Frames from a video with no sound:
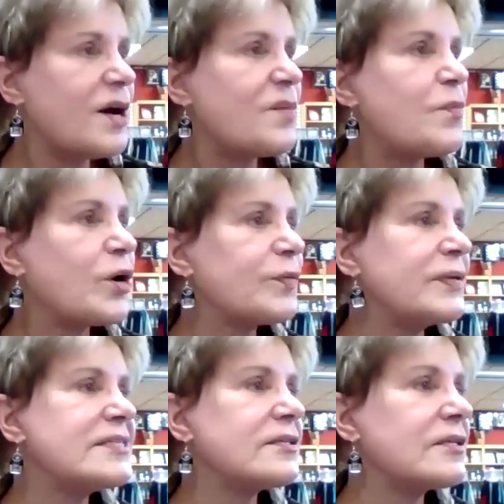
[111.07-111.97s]
More
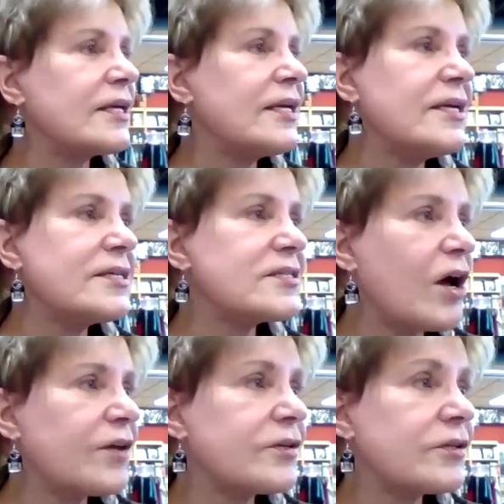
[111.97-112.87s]
recently, he's
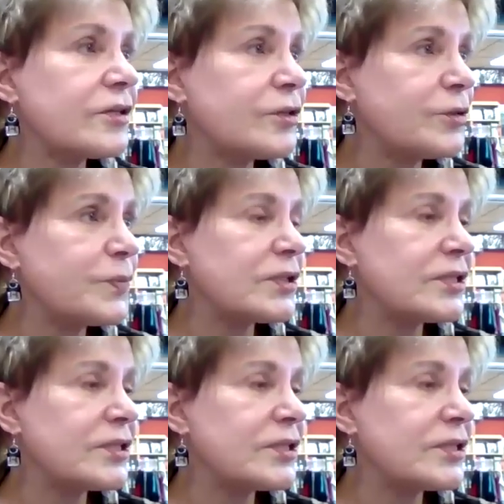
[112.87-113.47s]
authored the Cooper